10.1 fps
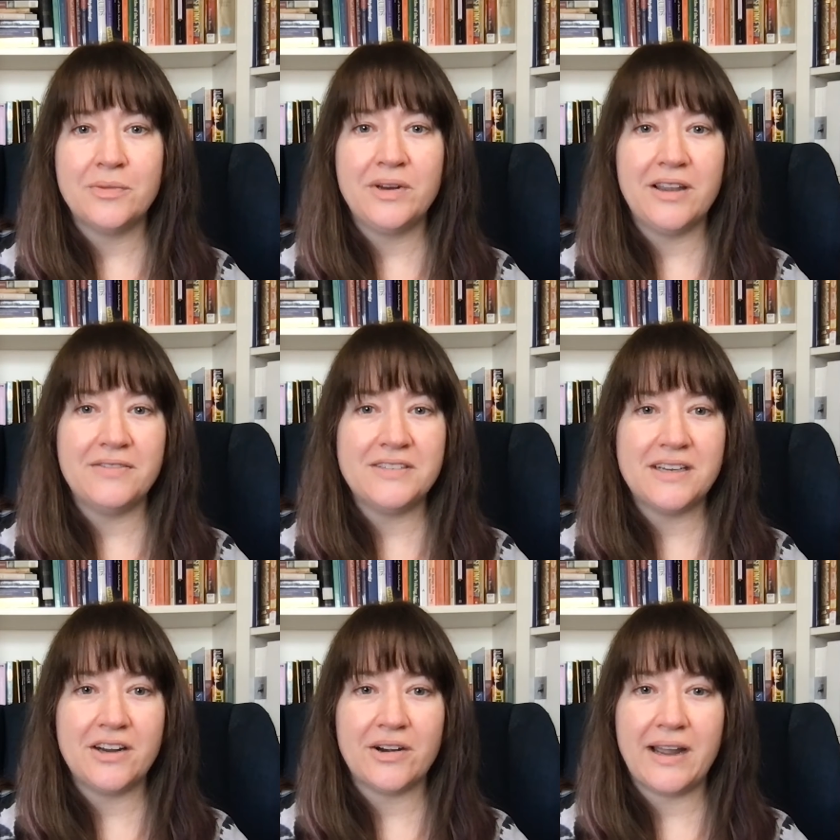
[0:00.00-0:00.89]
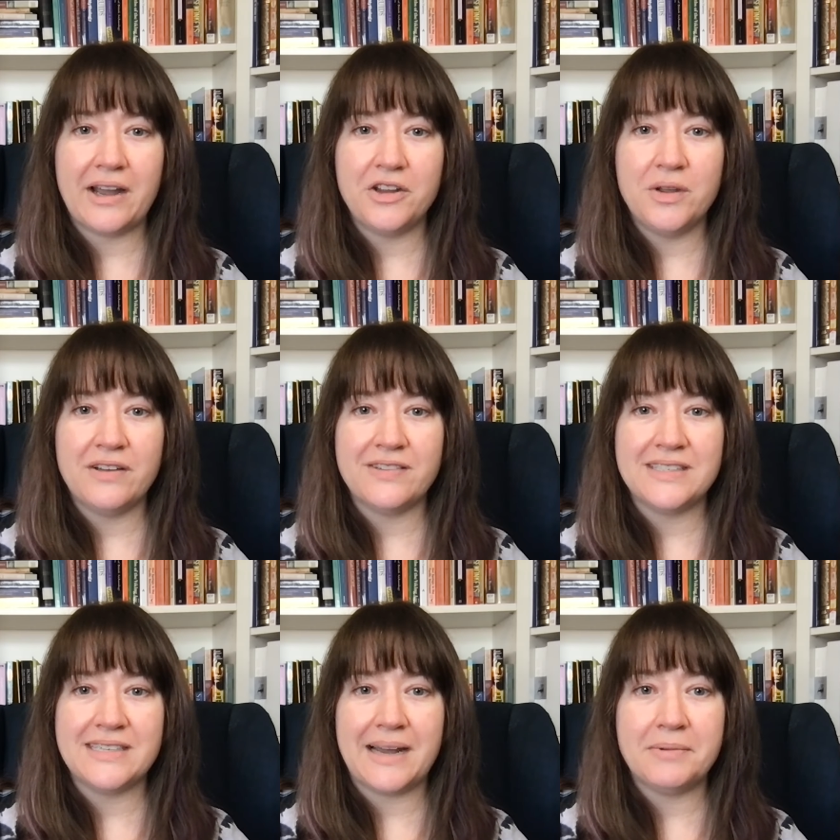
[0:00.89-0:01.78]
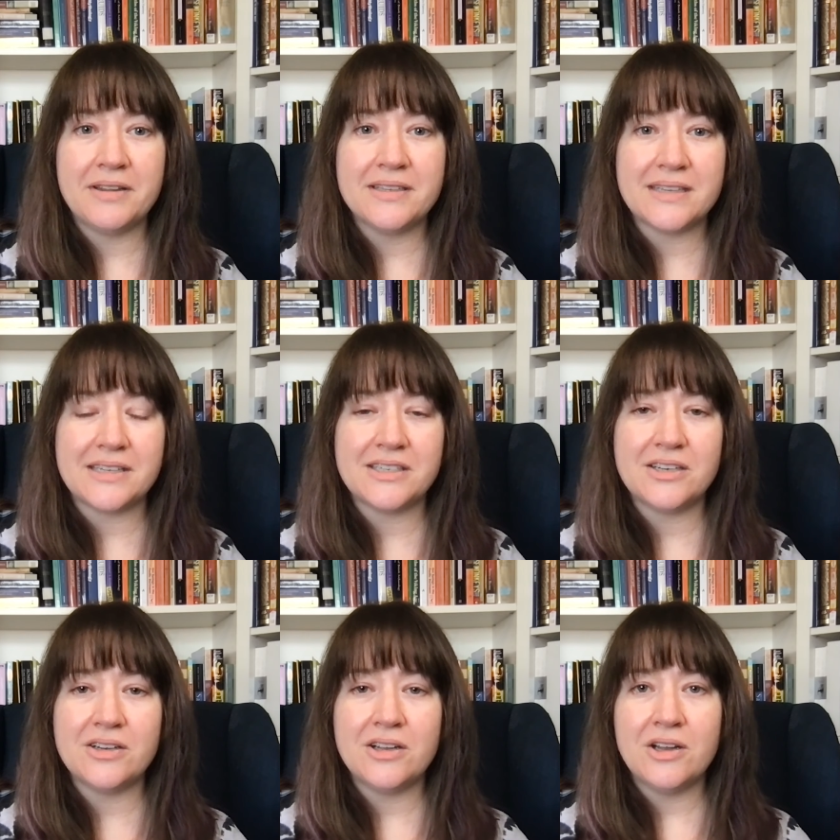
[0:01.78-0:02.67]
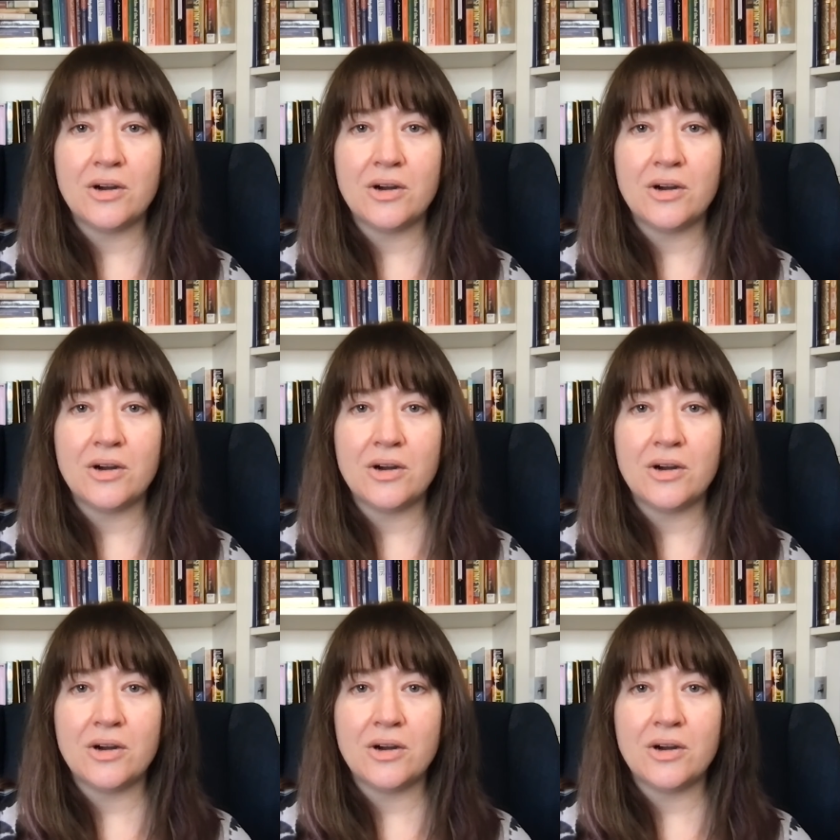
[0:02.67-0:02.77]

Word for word: We'd love to hear how you have adapted this lesson